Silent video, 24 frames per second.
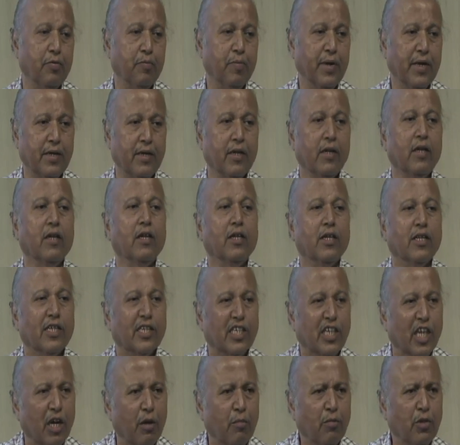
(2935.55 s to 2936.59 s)
But
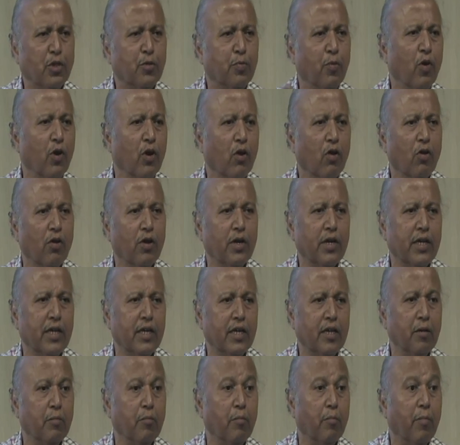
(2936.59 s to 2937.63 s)
some small
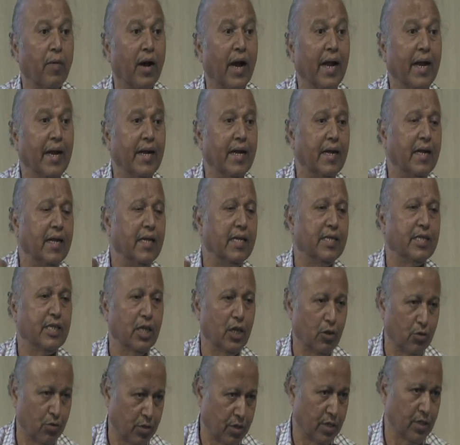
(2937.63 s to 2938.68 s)
quantity might leach
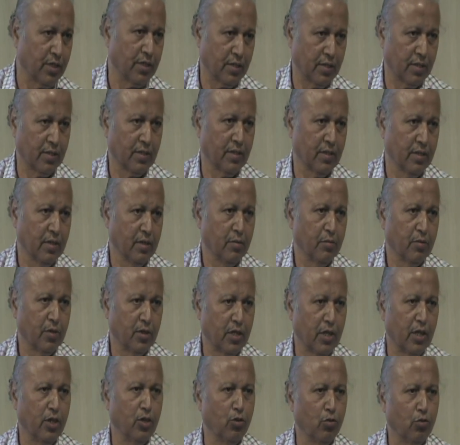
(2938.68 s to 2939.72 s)
out, because
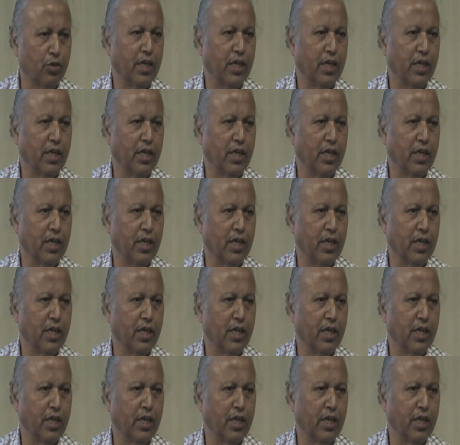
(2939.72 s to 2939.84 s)
there are new